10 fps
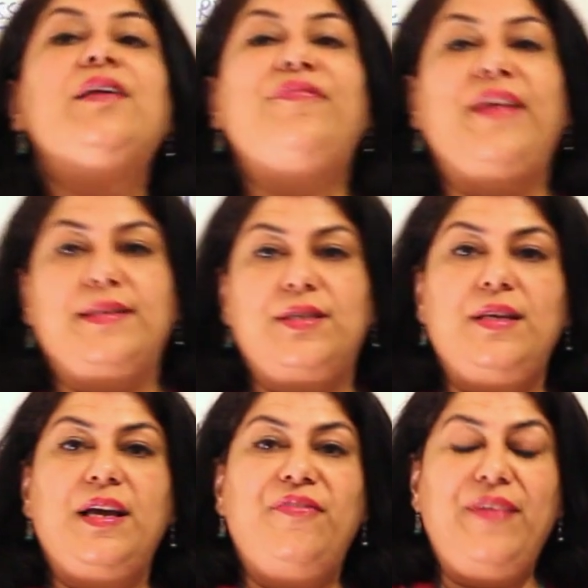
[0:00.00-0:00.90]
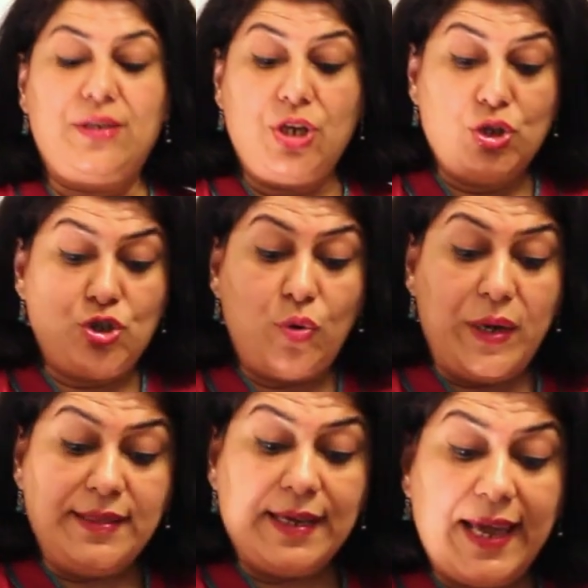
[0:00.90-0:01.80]
effect, so
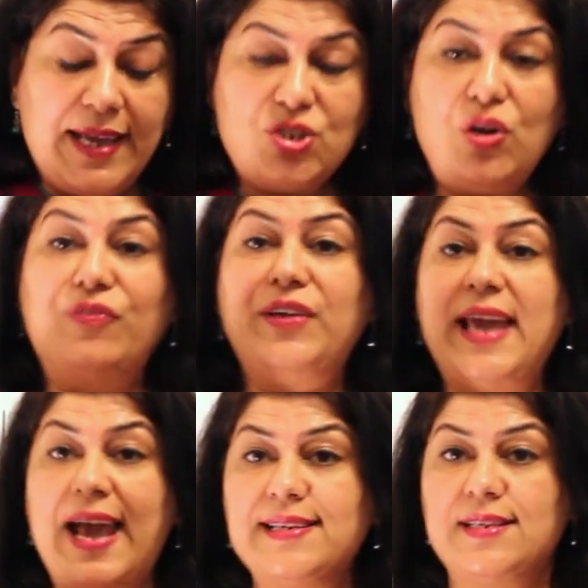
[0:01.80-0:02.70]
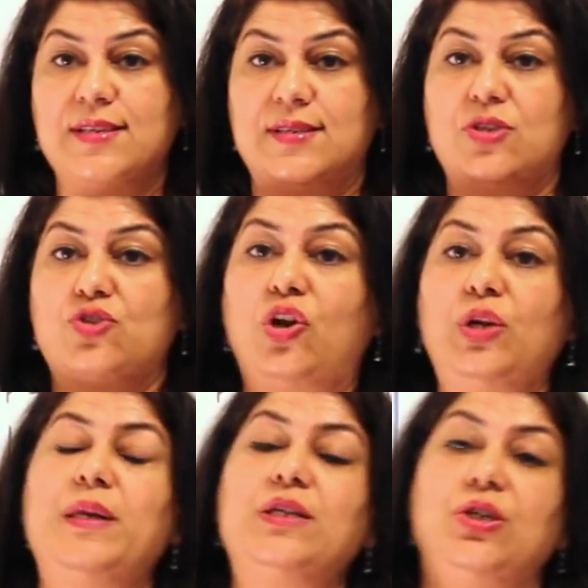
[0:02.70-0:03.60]
in the case of gases,
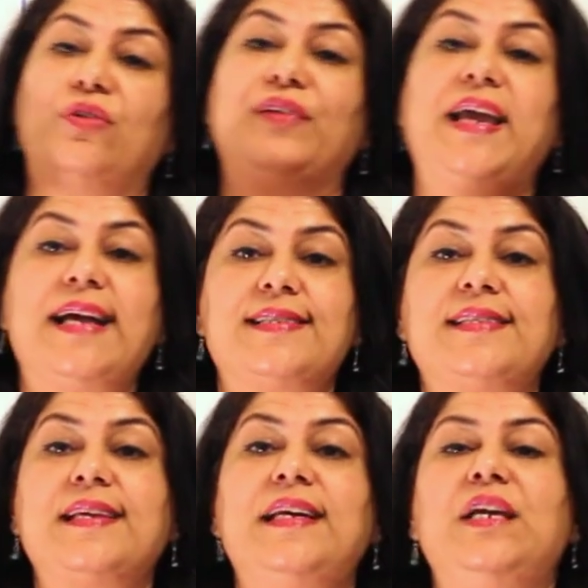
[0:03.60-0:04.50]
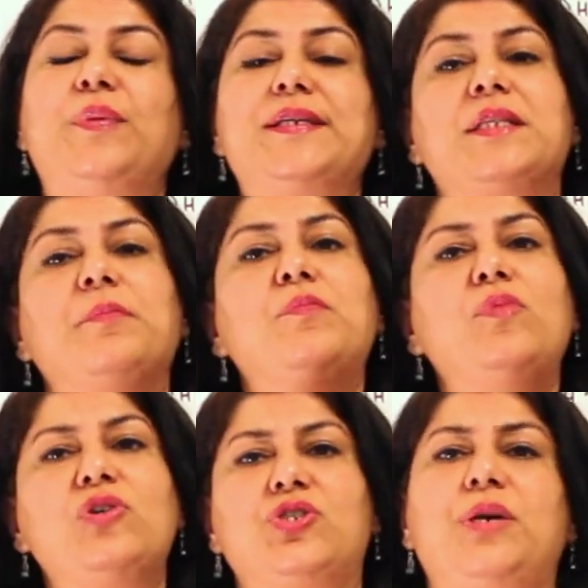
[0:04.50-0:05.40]
solubility of gases and liquids, the
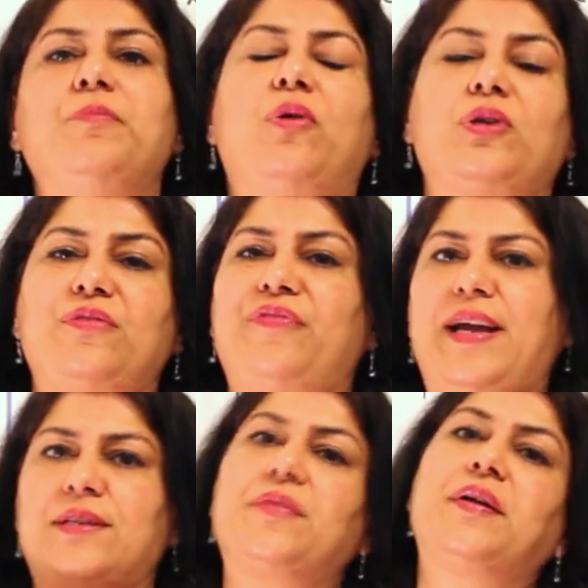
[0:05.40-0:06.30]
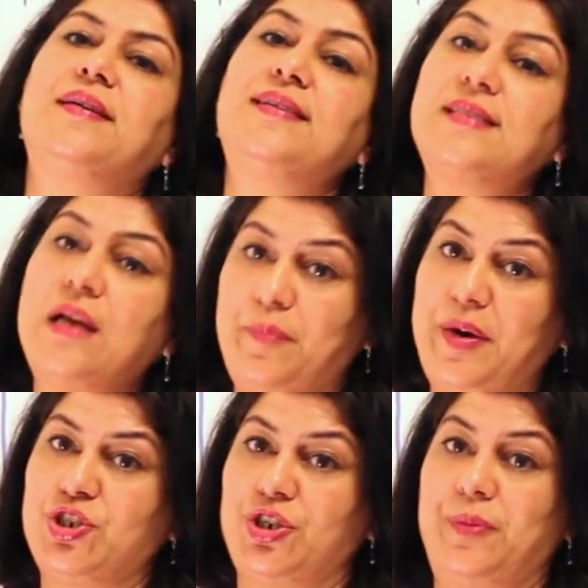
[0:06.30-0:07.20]
most important factor is
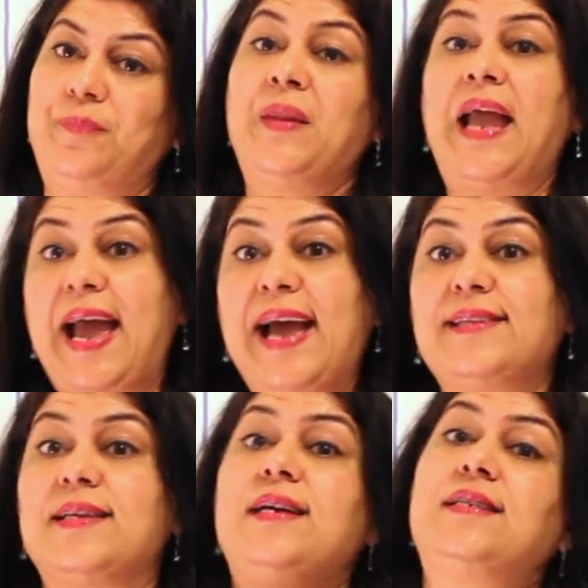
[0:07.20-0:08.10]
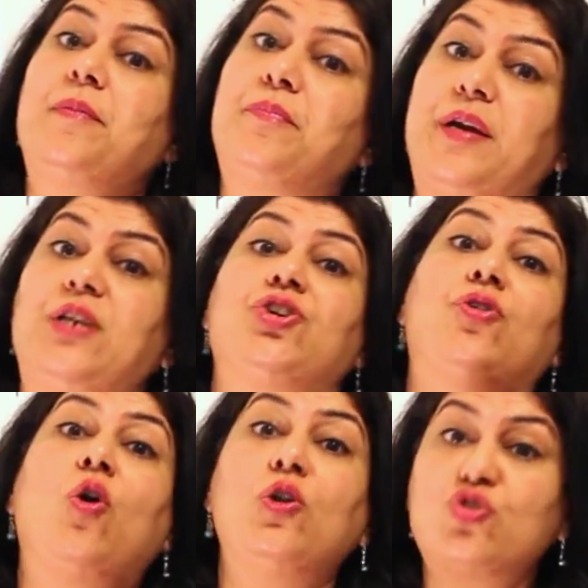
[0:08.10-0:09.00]
pressure, and
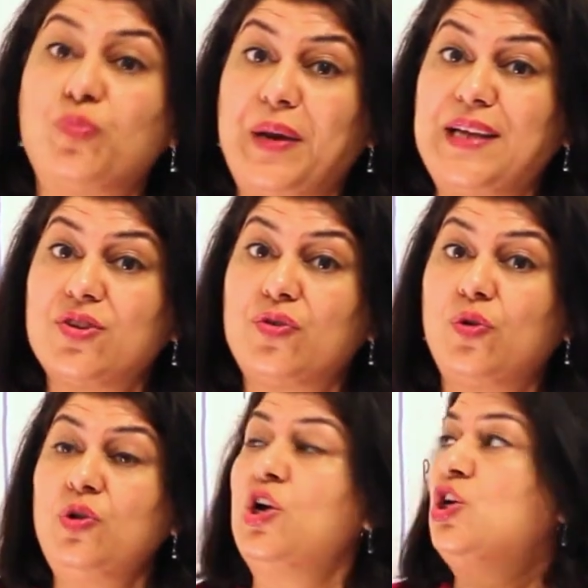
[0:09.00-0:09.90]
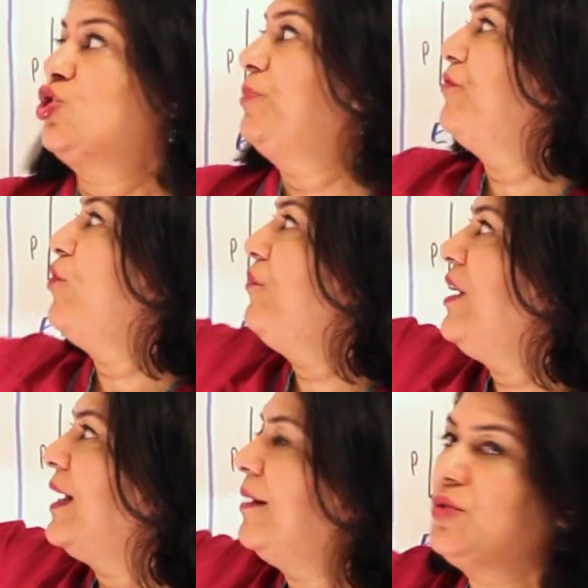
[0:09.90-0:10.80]
temperature also plays a role. So before
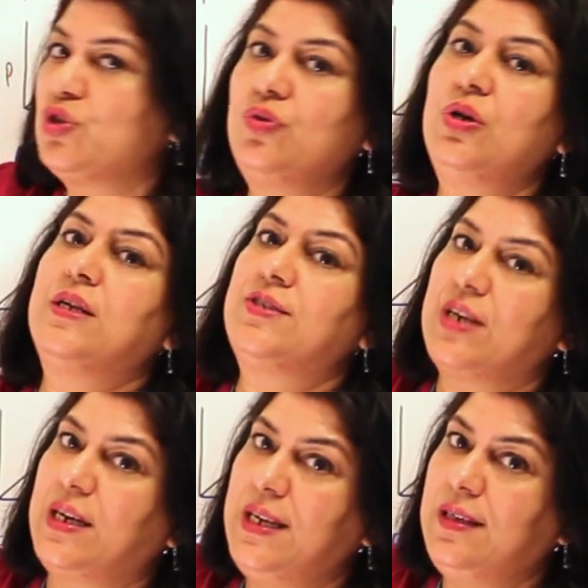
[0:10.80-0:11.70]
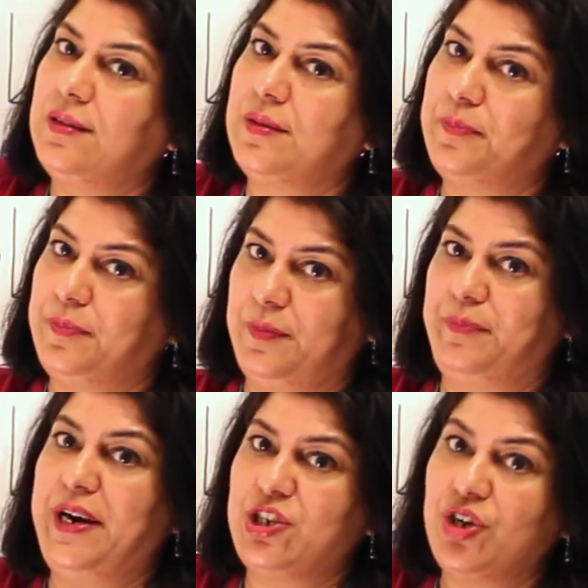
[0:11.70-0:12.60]
we come to study the
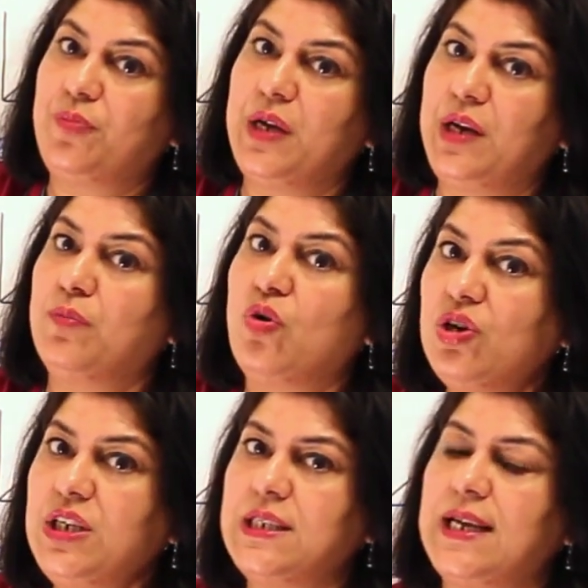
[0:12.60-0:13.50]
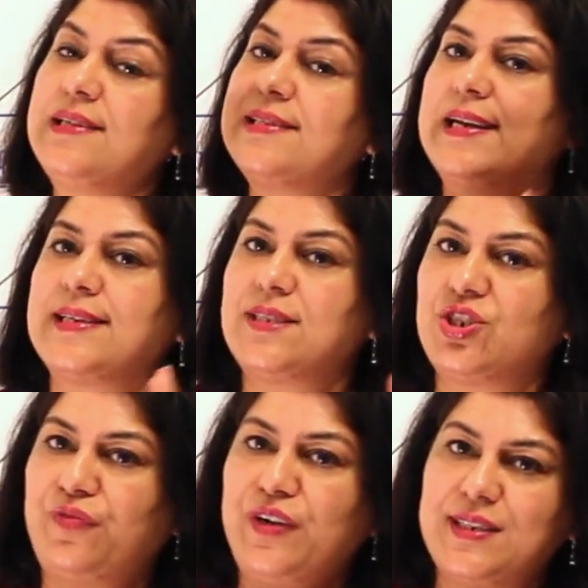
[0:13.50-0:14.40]
pressure in more details, let
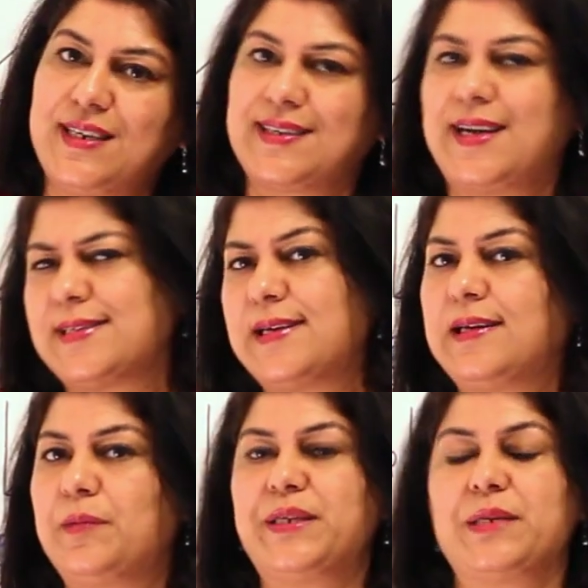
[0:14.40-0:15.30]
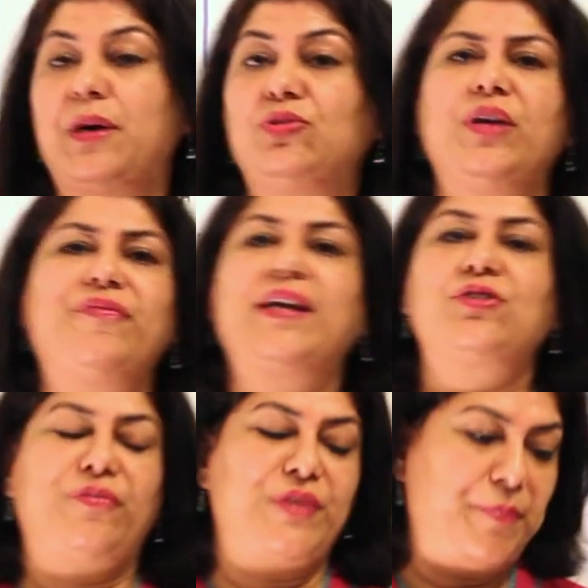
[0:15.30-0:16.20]
us first discuss a little bit about the
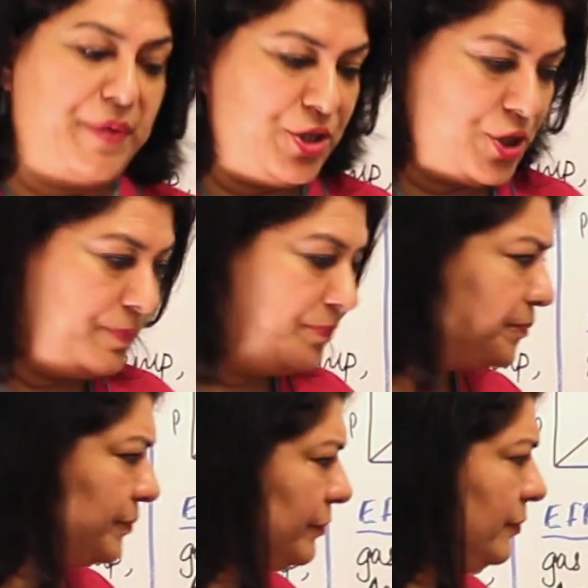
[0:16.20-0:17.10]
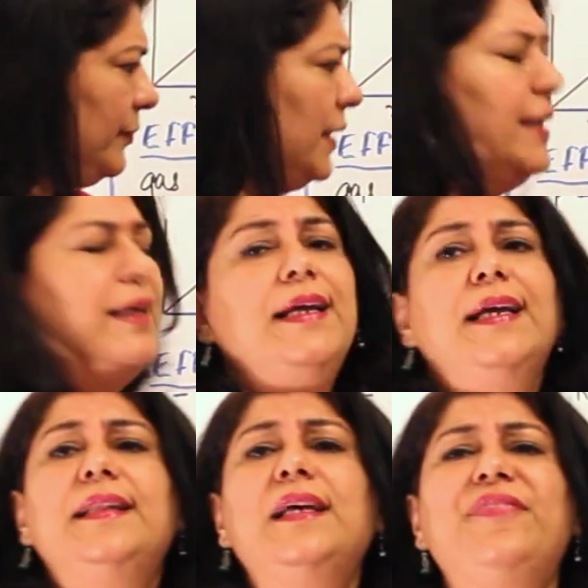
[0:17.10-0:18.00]
effect of temperature.
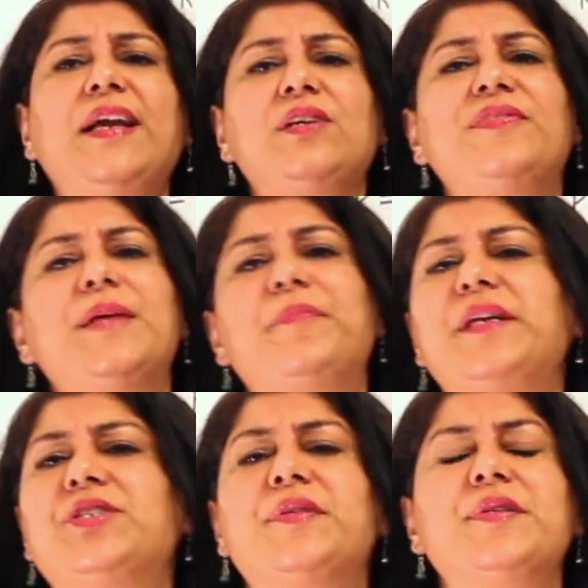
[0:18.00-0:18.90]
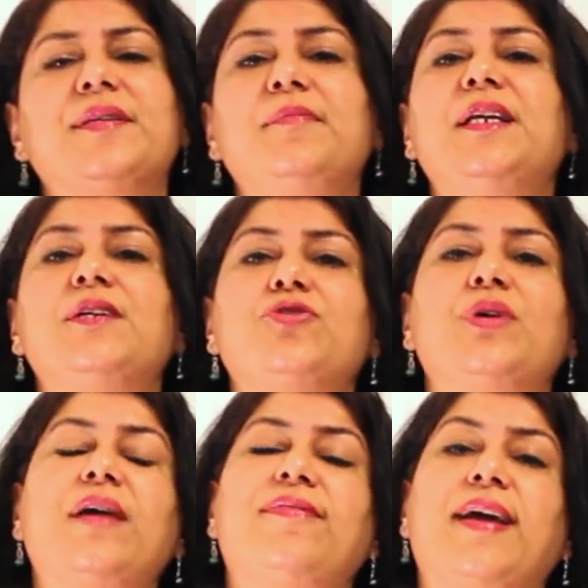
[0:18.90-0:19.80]
The effect of temperature is similar to
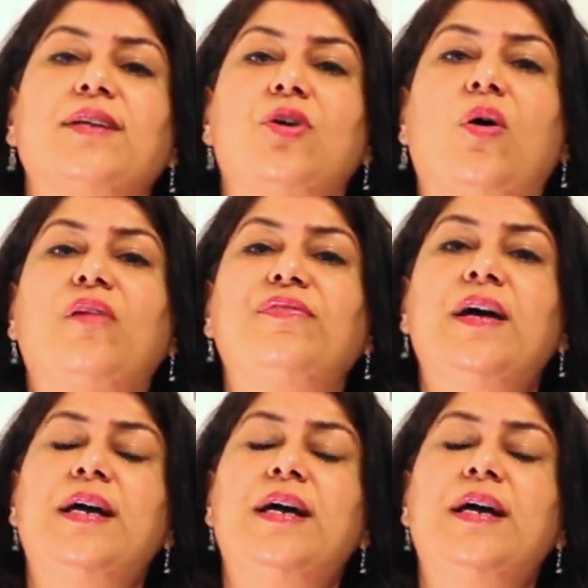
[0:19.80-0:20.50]
the effect of